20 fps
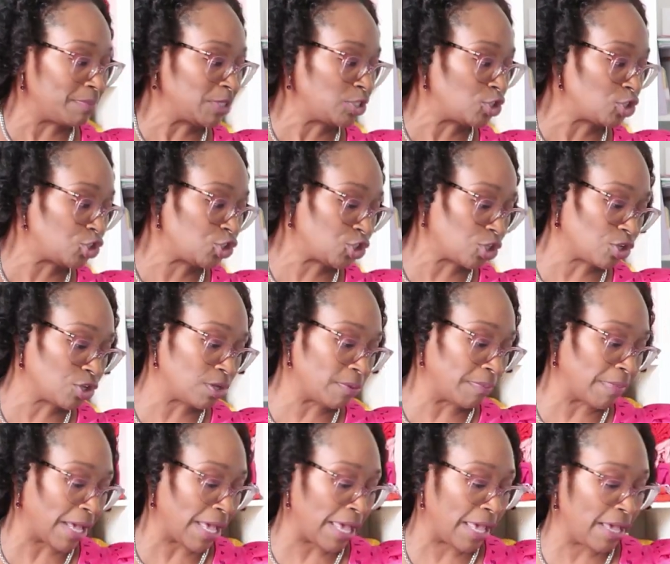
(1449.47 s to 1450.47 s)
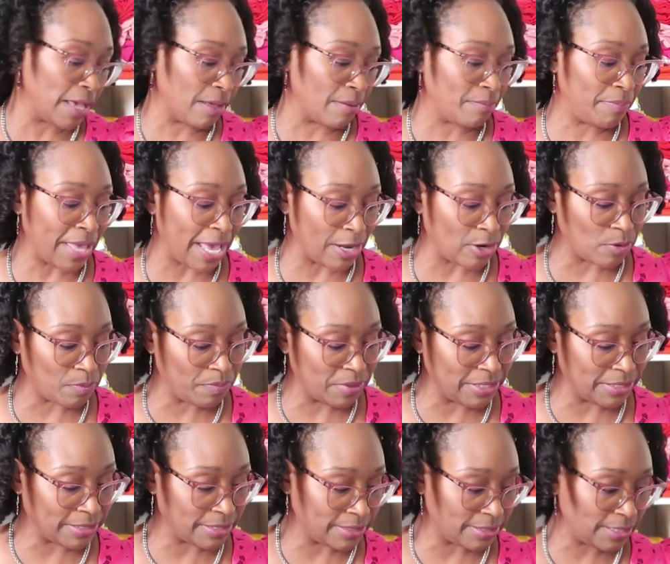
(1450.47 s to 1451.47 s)
me just show you my pattern
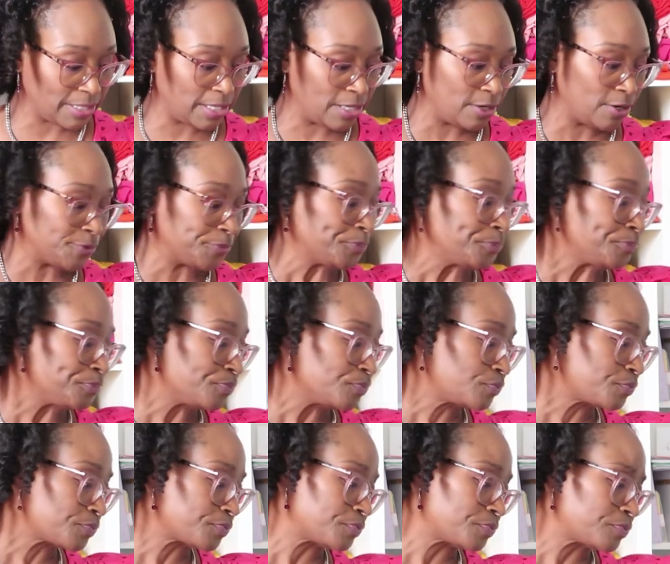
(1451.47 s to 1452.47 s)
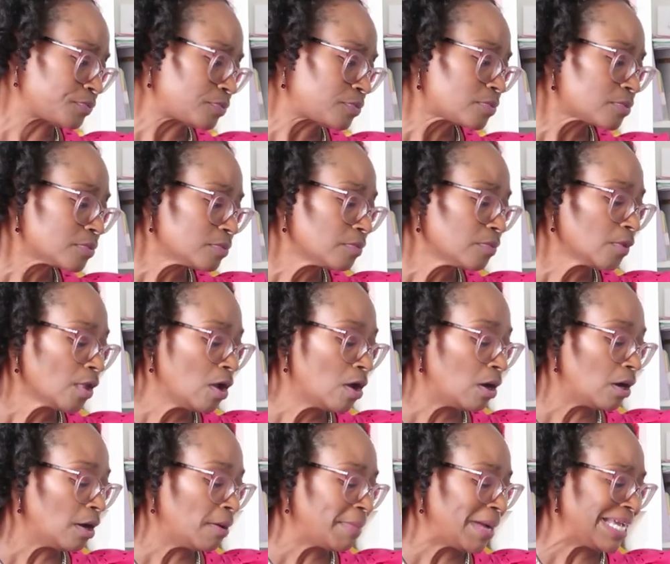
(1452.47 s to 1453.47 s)
pieces here
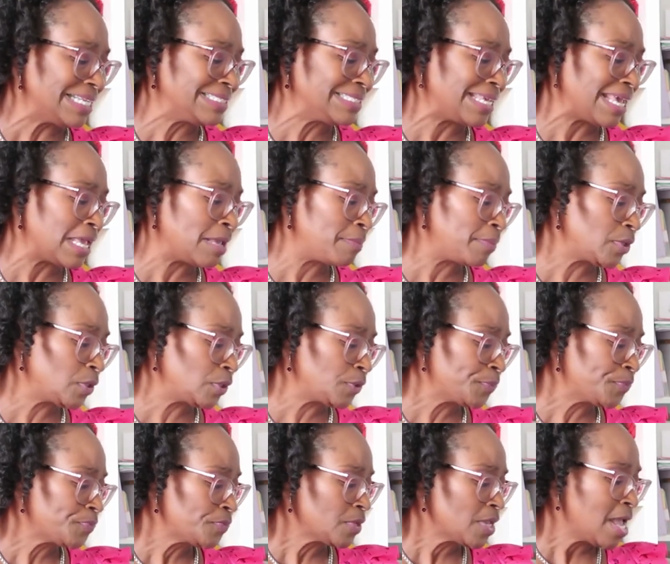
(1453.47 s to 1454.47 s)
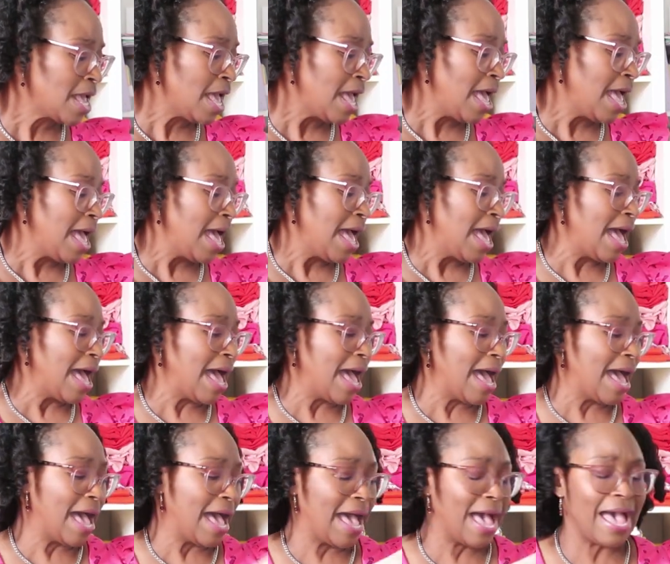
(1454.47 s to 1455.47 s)
on my table.
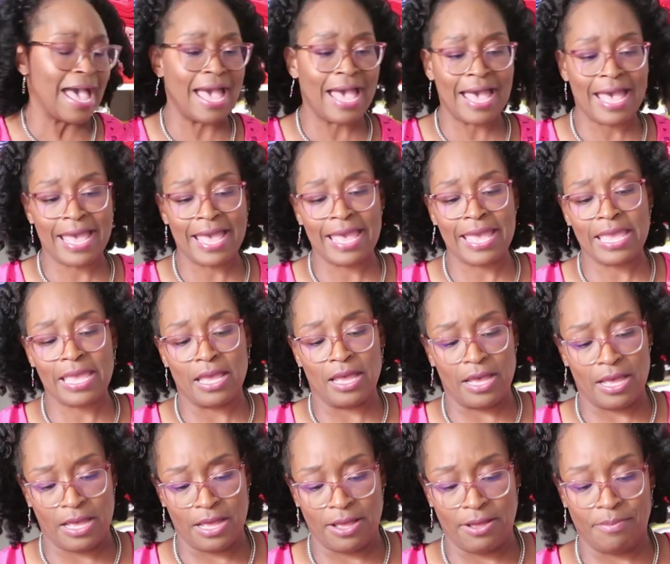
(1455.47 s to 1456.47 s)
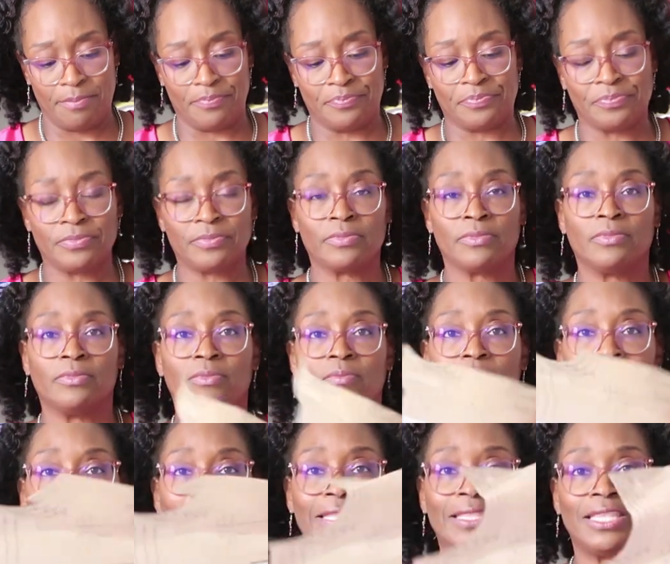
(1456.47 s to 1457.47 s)
I
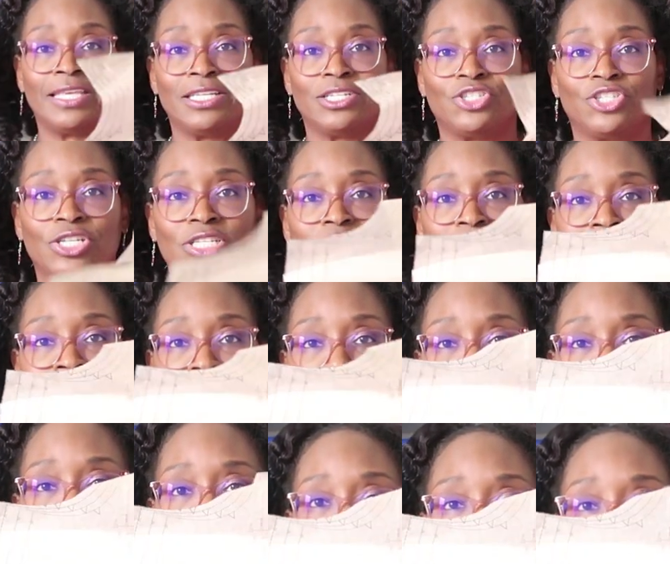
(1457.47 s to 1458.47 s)
made the adjustment, as you